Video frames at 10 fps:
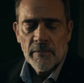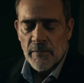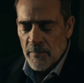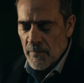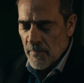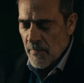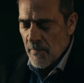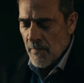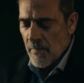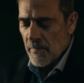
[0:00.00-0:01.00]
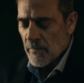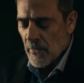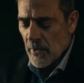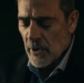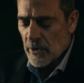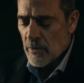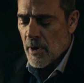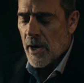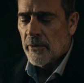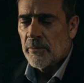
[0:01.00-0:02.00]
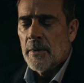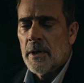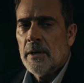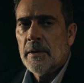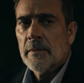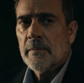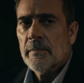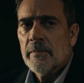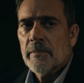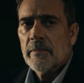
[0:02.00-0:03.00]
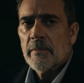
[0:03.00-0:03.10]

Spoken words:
and in the show's context, that's Kessler.